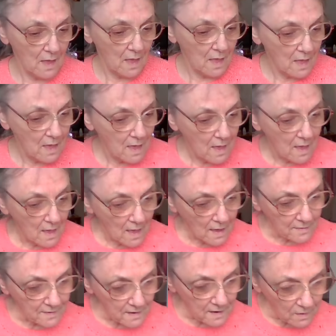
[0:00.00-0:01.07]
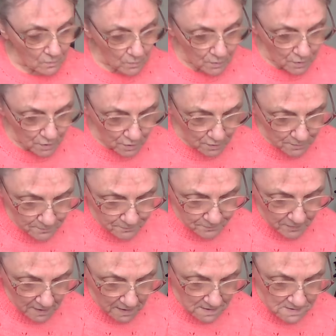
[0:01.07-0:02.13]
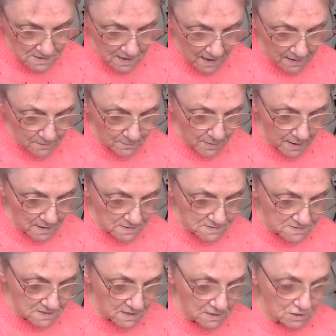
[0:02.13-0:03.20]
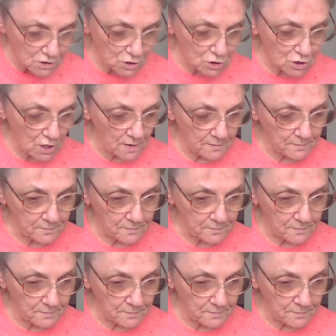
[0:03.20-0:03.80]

And they were 89 pence each.